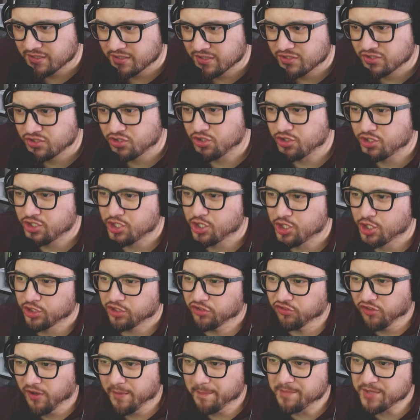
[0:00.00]
So she goes
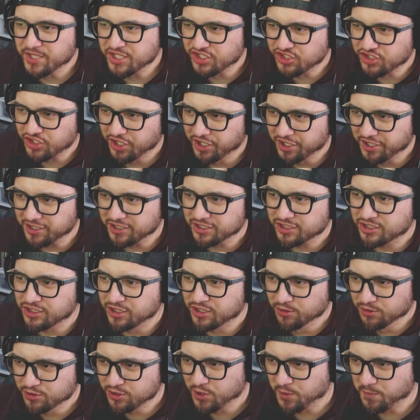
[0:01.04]
from Berserk
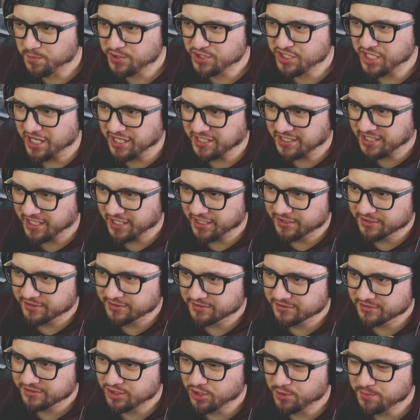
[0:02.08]
to Super Saiyan Kale,
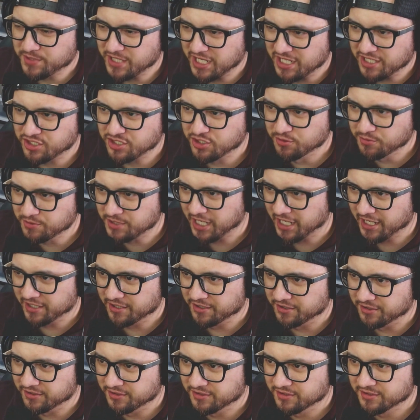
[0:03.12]
Super Saiyan 2 Kale.